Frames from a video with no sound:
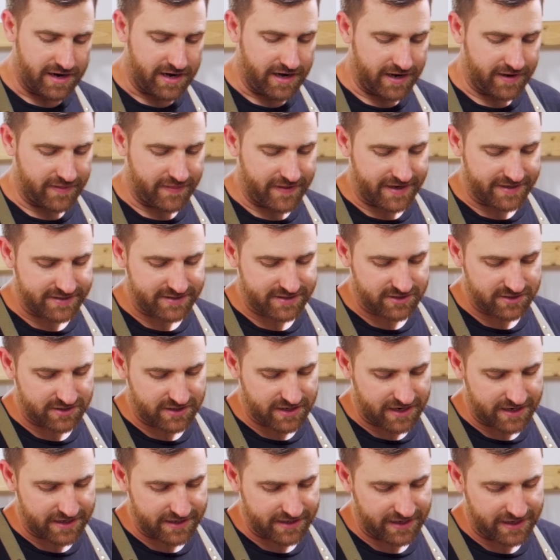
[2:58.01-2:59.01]
and that's
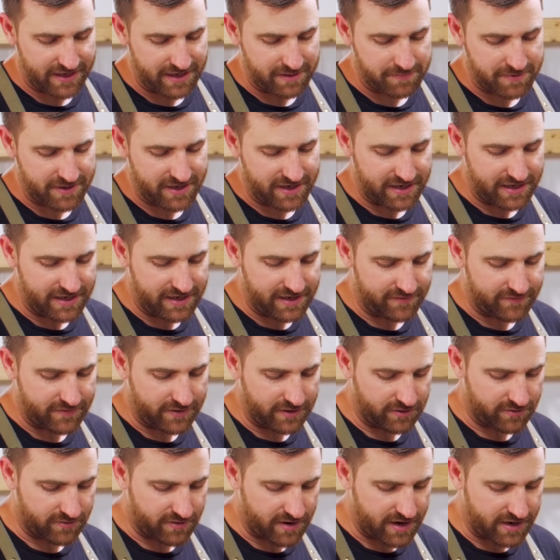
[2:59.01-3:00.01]
to kind of keep an
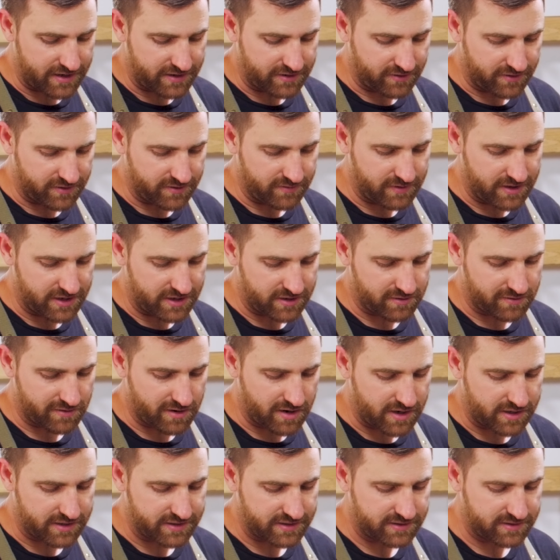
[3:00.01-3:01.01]
even grind all the way
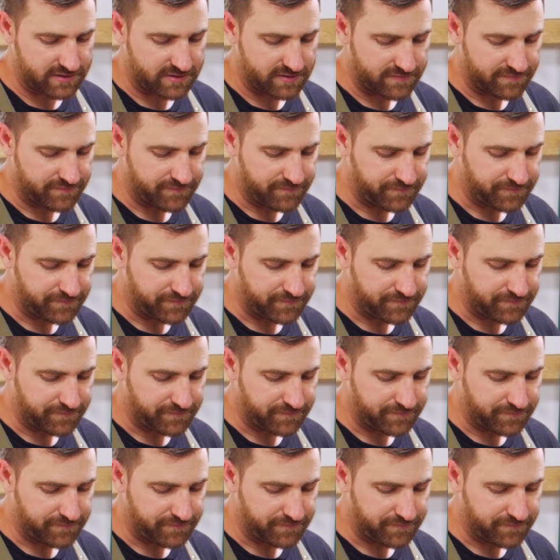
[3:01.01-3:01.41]
across.